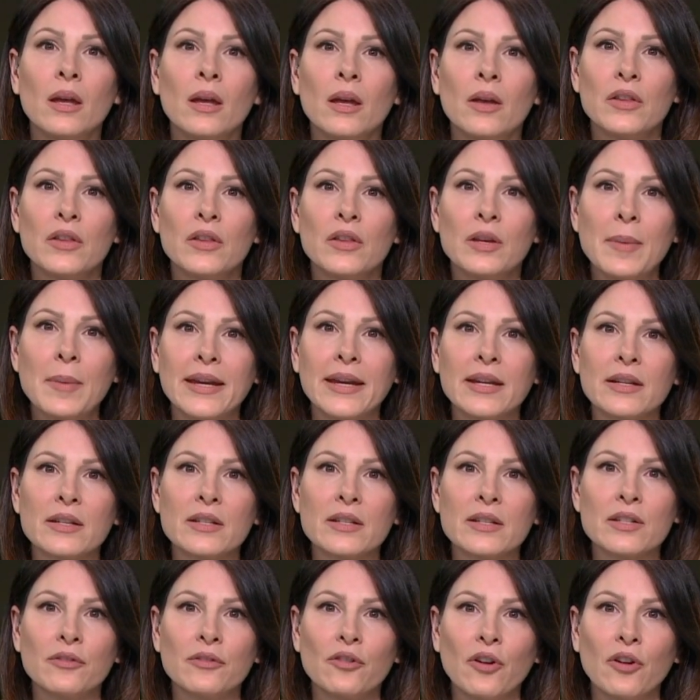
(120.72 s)
The makers
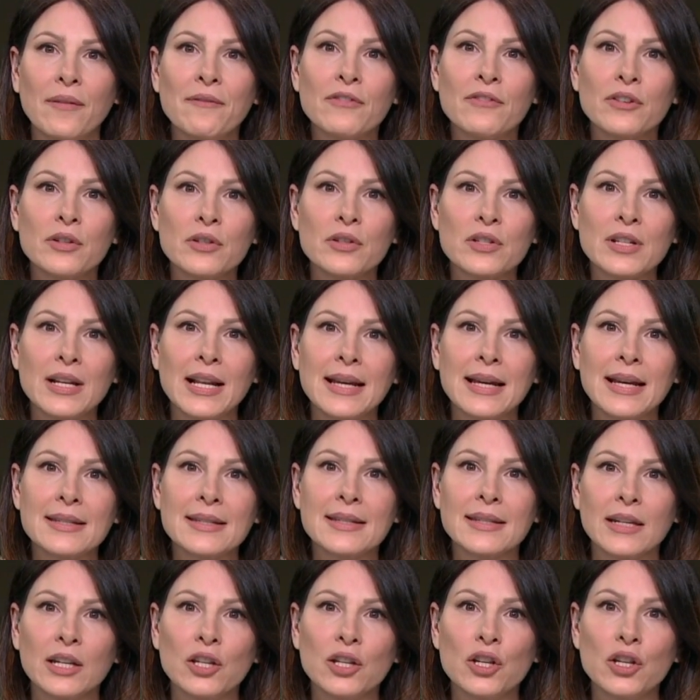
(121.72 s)
of Grenfell's
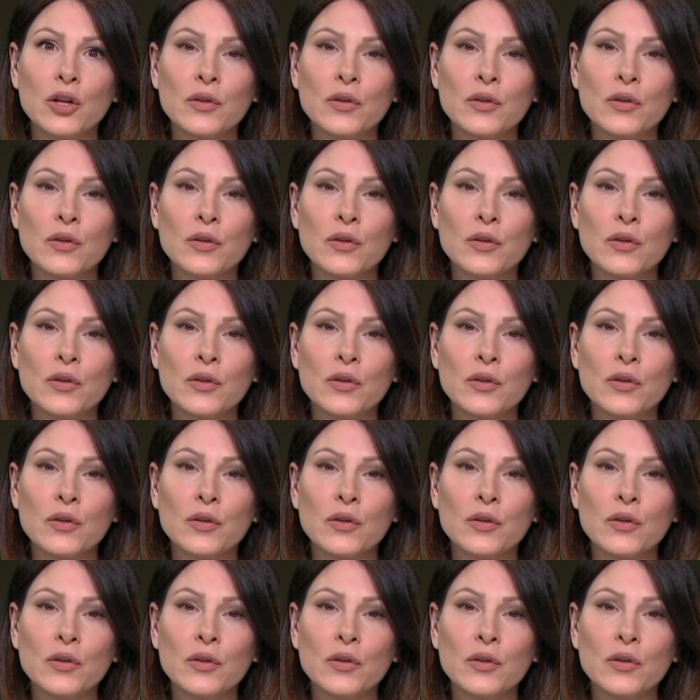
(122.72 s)
cladding knew